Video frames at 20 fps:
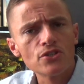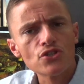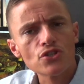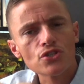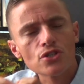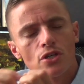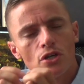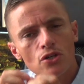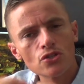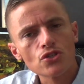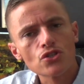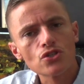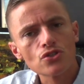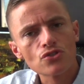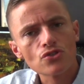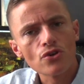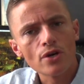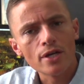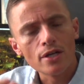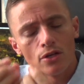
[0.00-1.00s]
and just
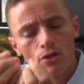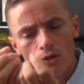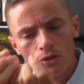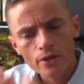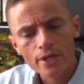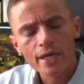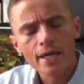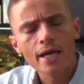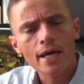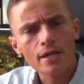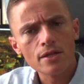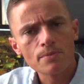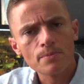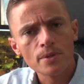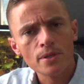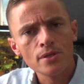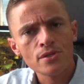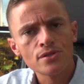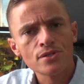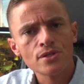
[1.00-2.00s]
concentrate looking at the
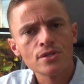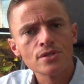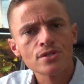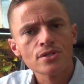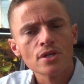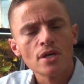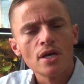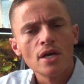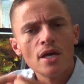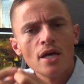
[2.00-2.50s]
pieces,